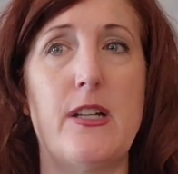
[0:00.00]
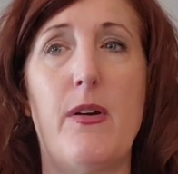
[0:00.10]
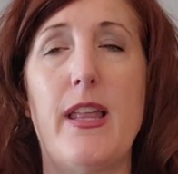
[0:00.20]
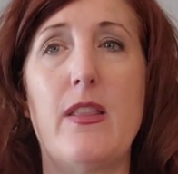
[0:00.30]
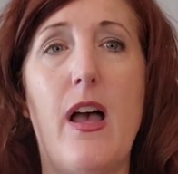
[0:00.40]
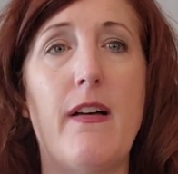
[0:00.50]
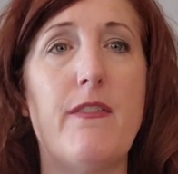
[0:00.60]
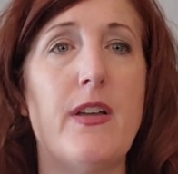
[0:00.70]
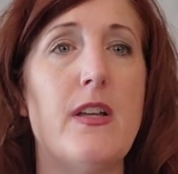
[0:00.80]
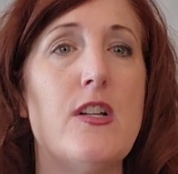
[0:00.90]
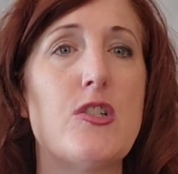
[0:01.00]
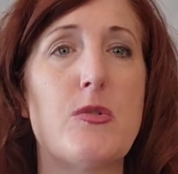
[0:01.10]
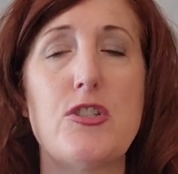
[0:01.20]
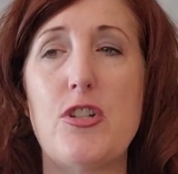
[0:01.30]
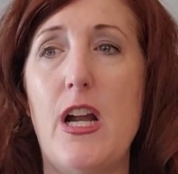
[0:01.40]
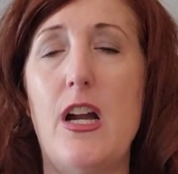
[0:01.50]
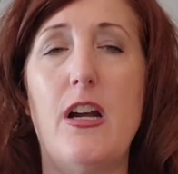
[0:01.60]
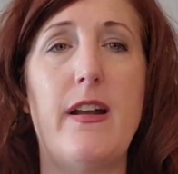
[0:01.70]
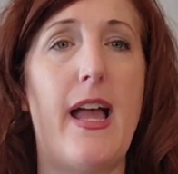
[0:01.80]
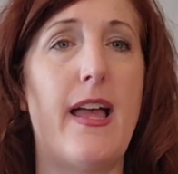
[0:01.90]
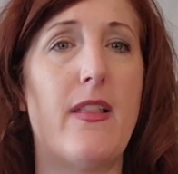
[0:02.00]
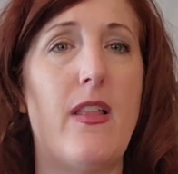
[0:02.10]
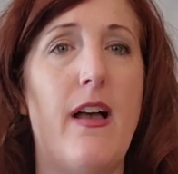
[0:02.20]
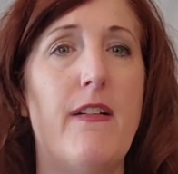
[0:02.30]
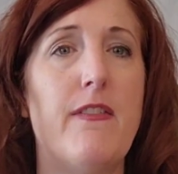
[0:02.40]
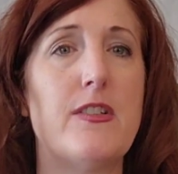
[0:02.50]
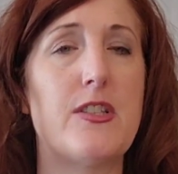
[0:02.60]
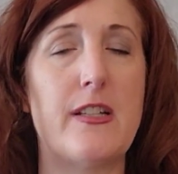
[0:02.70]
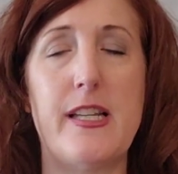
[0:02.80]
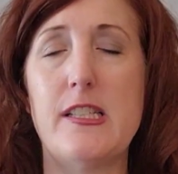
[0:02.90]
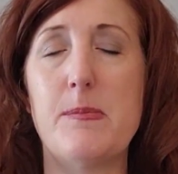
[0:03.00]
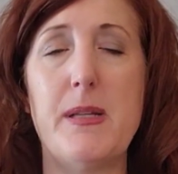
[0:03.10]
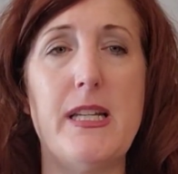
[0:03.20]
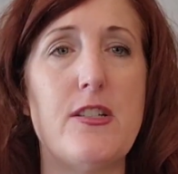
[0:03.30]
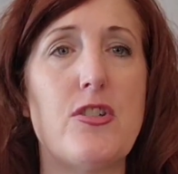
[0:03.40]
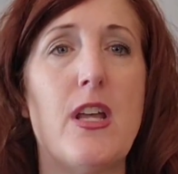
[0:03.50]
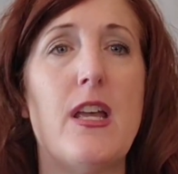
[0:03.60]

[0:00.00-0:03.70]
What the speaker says: I love Swiss chard, I love sauteed spinach,